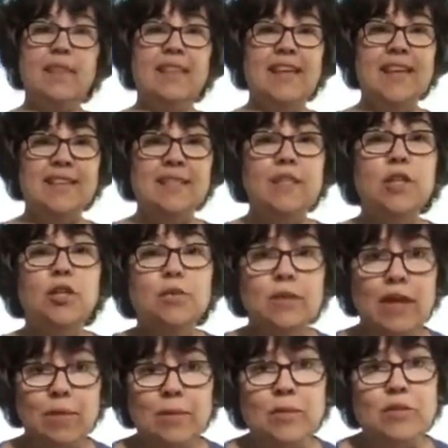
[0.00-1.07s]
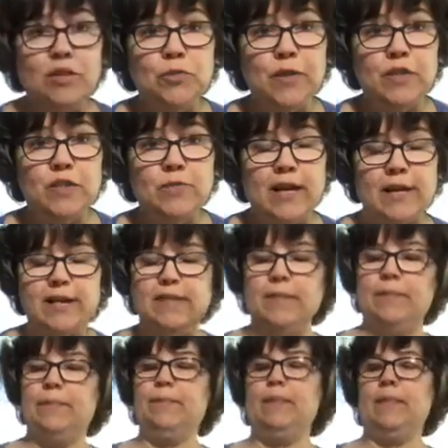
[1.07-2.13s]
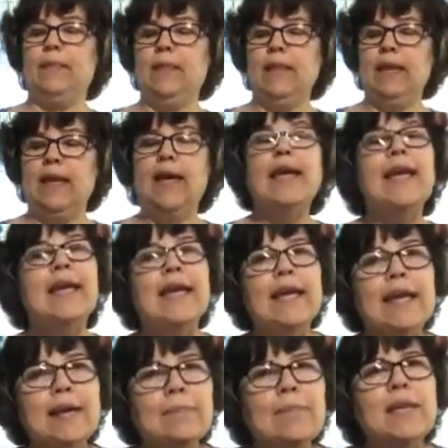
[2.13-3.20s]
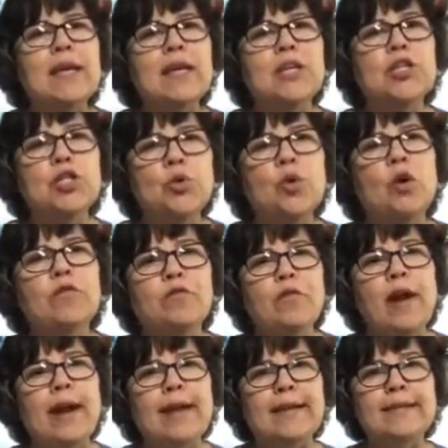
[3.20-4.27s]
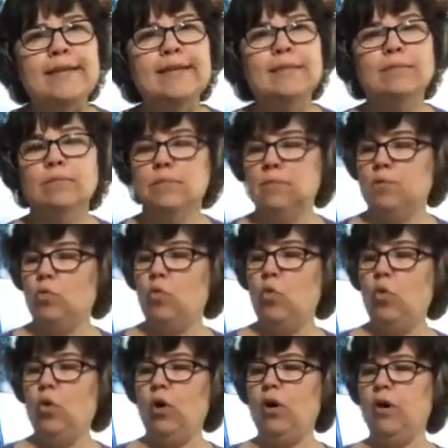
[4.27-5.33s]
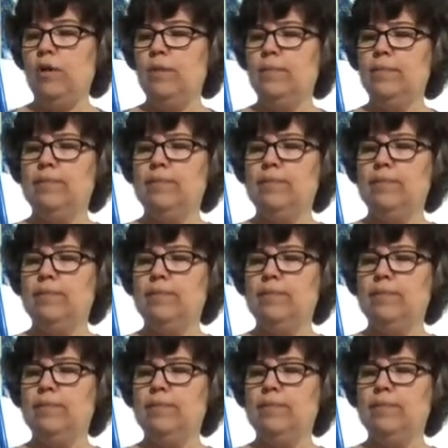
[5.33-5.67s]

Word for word: This, you tell me which one's right. Him is your friend, or